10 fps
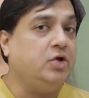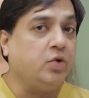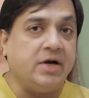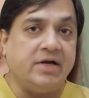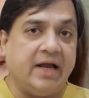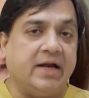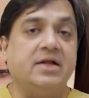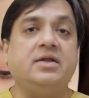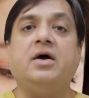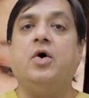you can take it
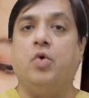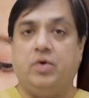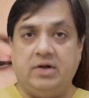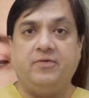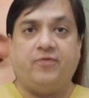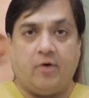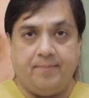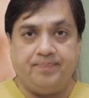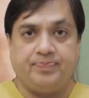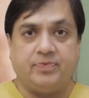in the oral
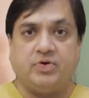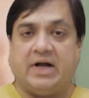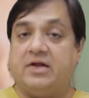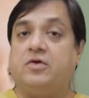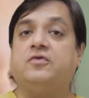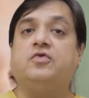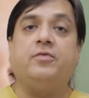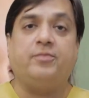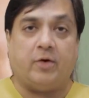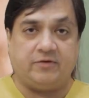form. So that is also
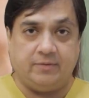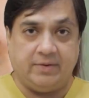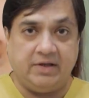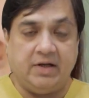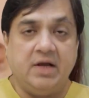possible.